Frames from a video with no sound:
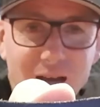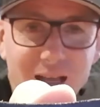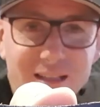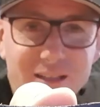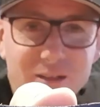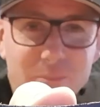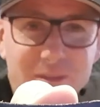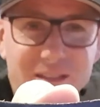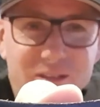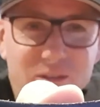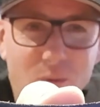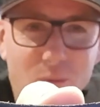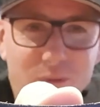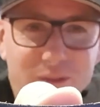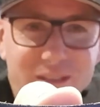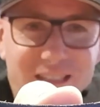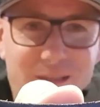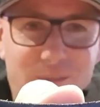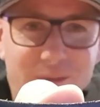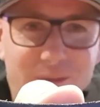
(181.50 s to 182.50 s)
little bit
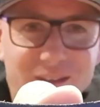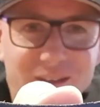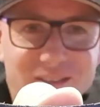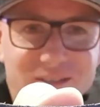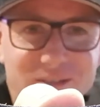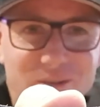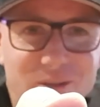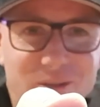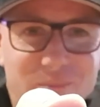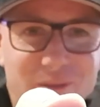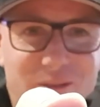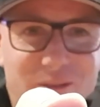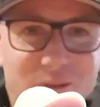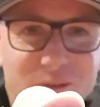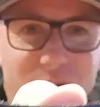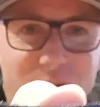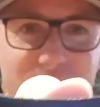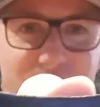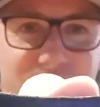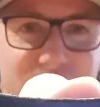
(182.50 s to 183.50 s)
daunting when I saw them in the
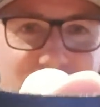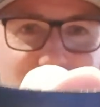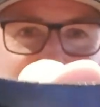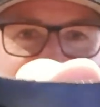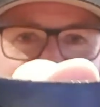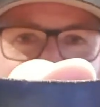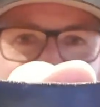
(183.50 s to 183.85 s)
review.